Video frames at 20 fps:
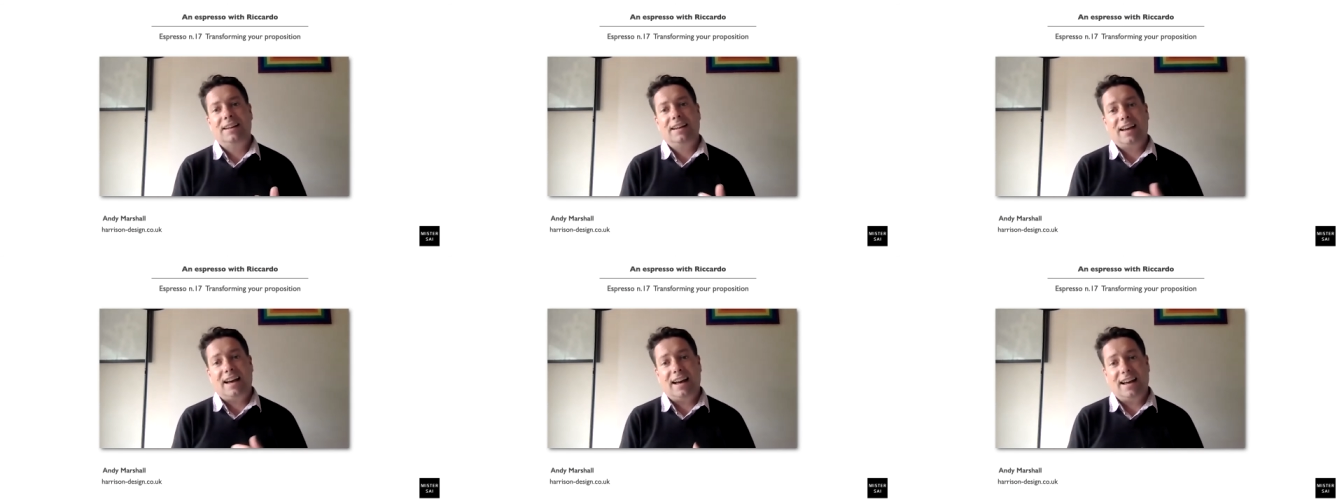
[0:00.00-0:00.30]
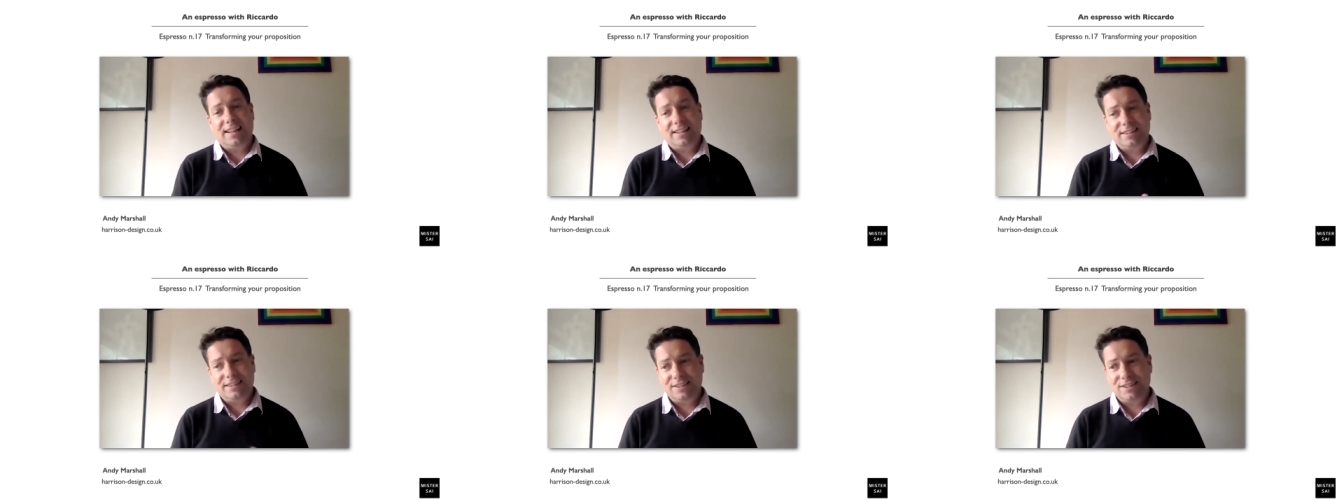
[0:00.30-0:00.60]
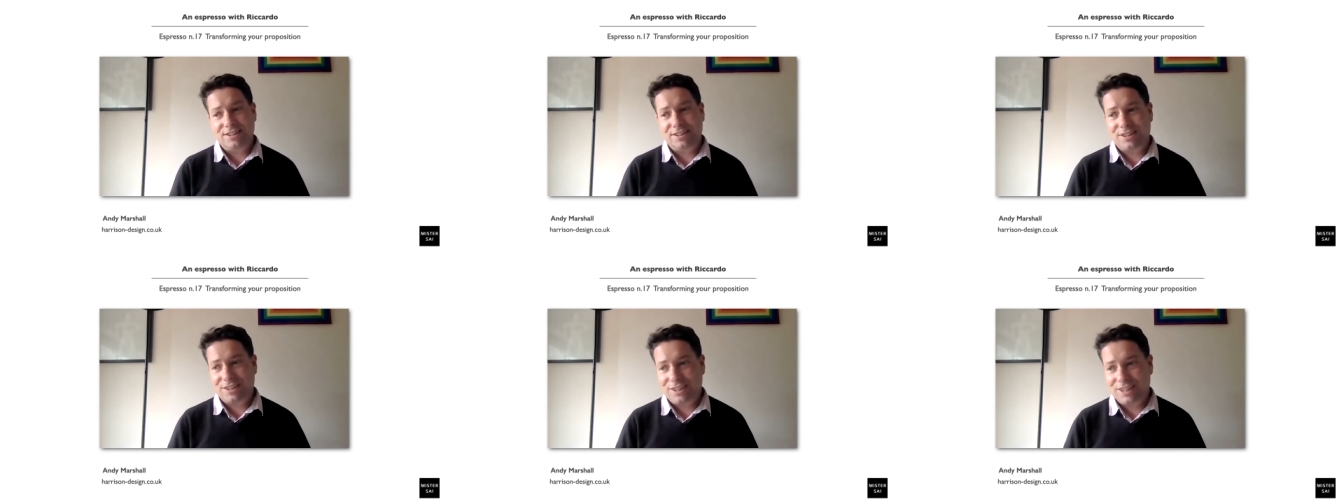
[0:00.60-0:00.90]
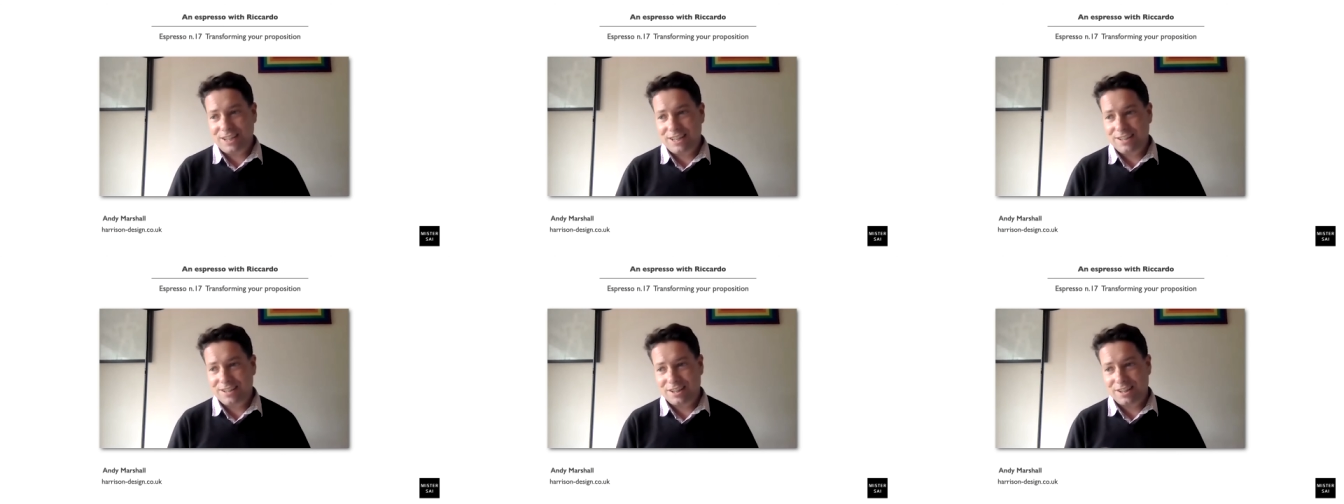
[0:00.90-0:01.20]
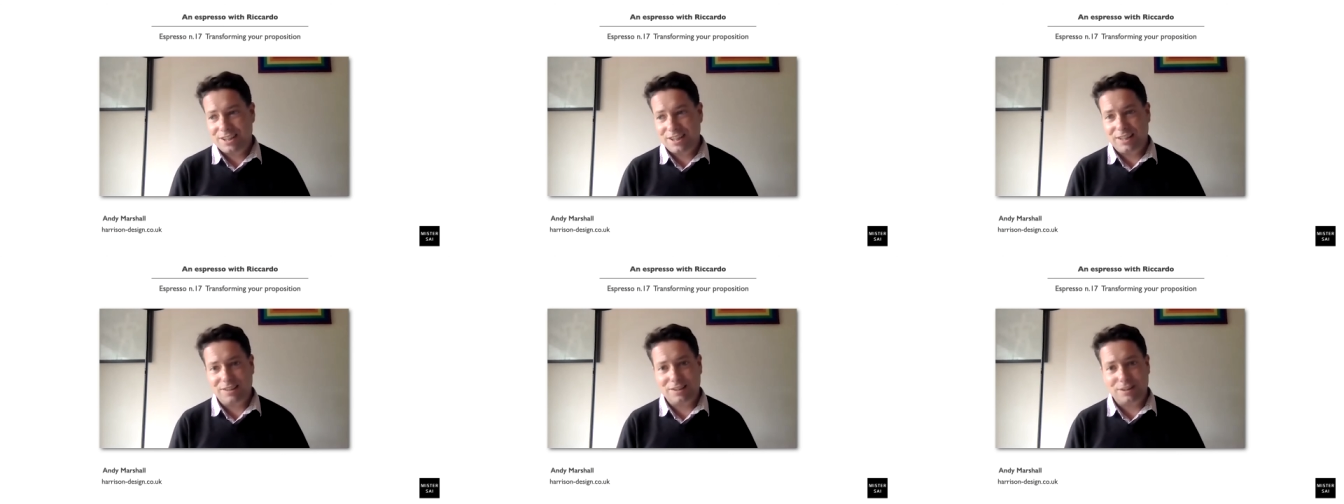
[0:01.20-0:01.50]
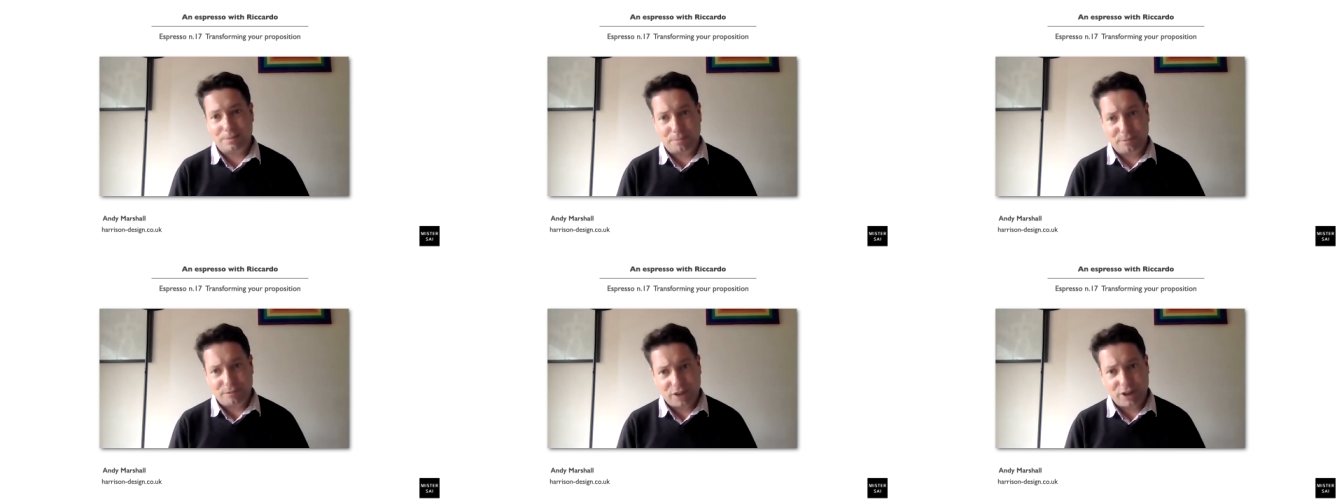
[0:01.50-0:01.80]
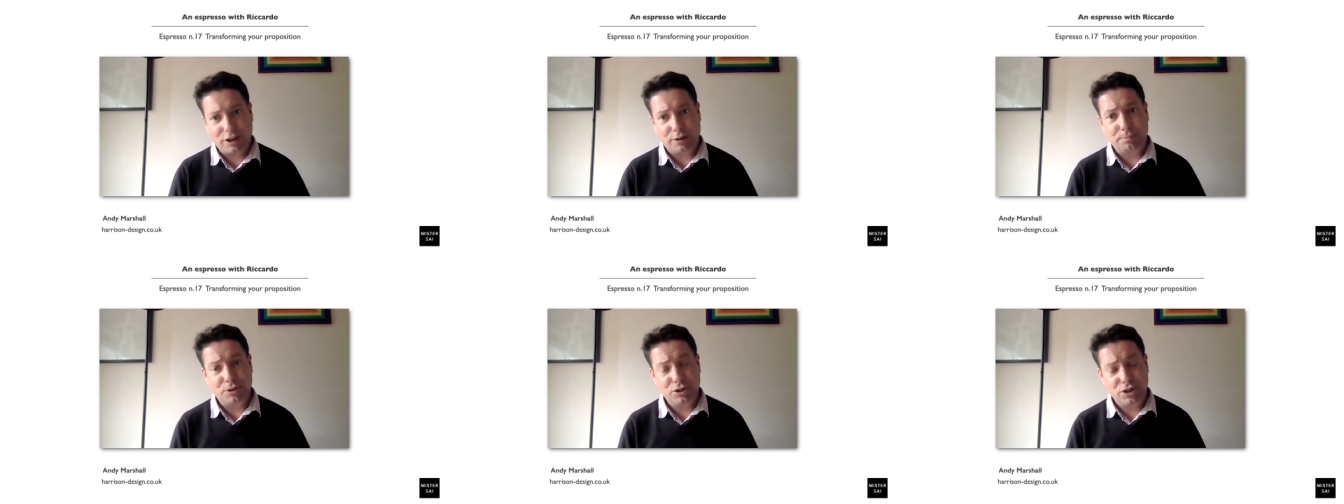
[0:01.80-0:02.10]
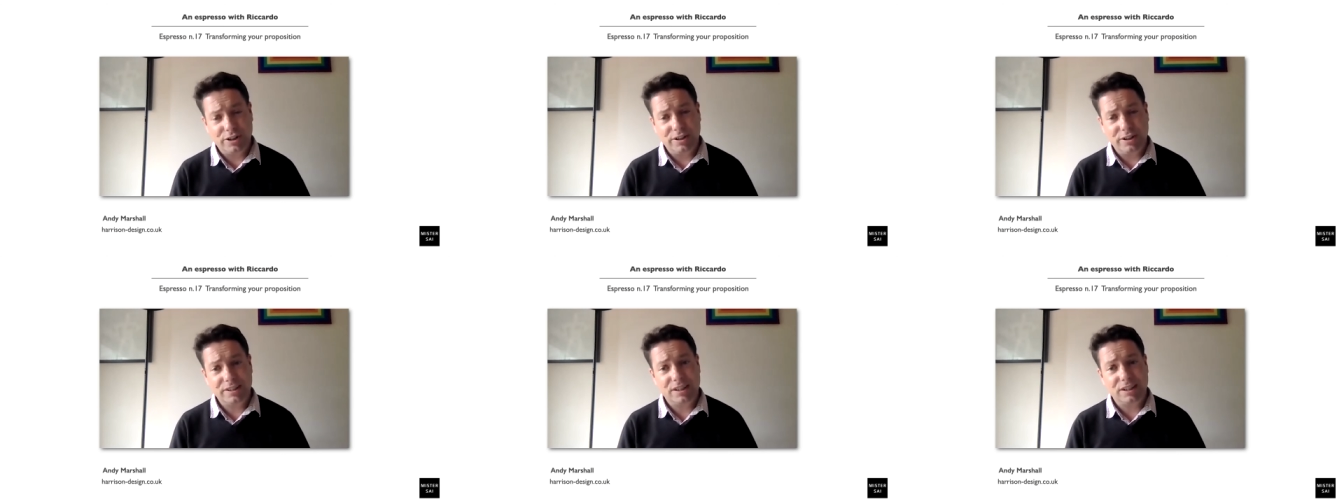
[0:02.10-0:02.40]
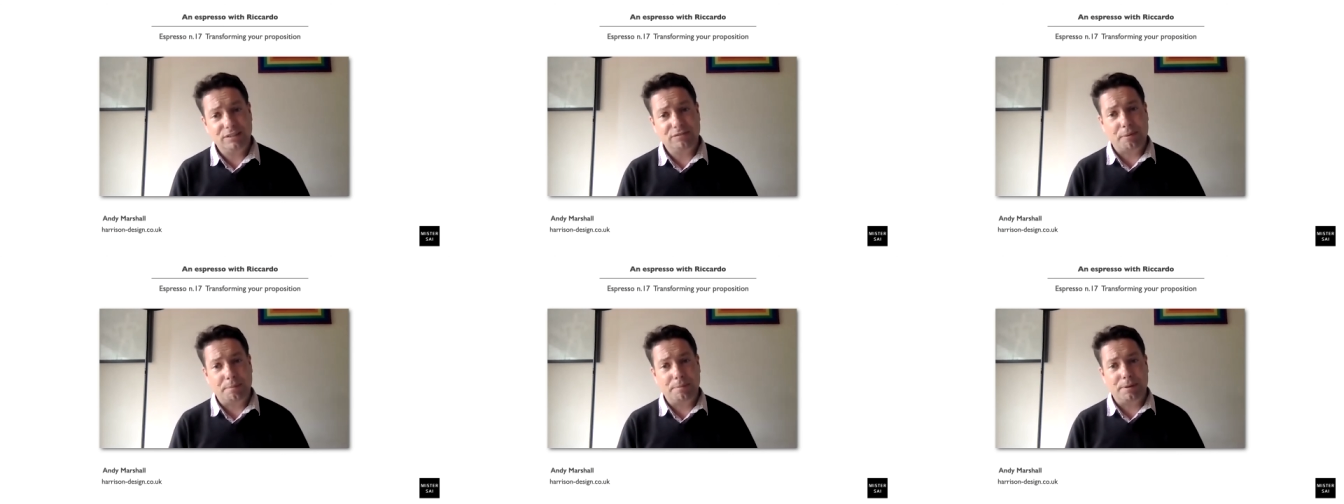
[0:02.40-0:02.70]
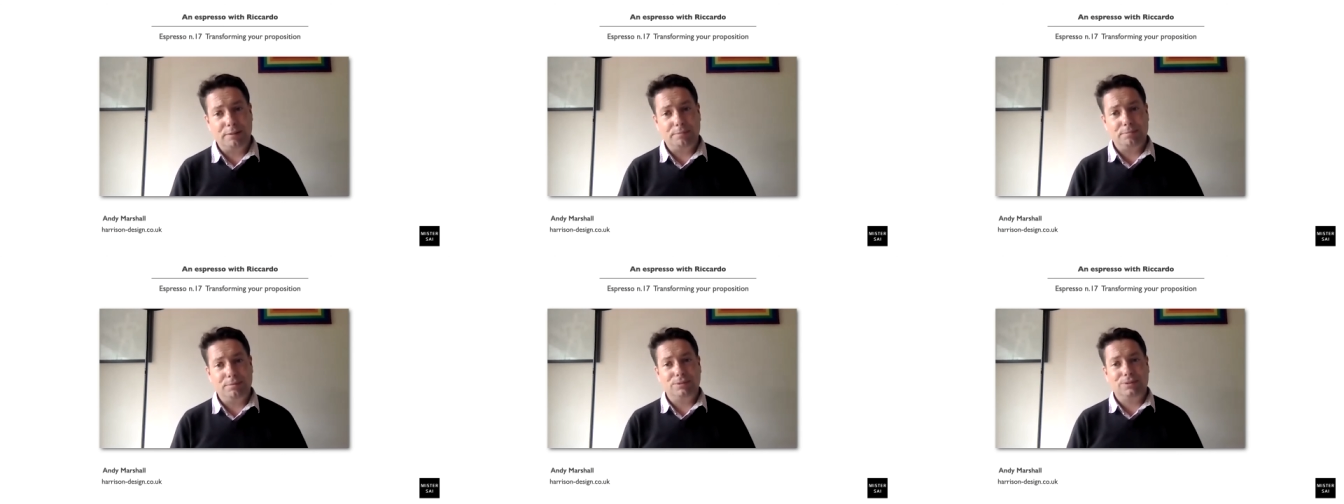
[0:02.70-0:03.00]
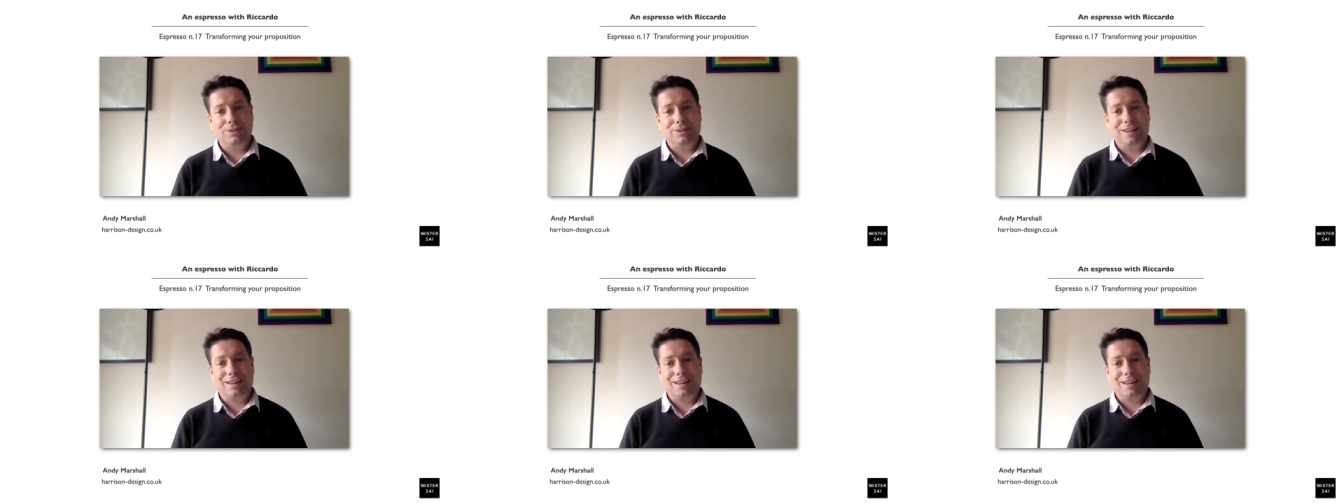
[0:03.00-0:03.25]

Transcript: And these are things that provide opportunities for people.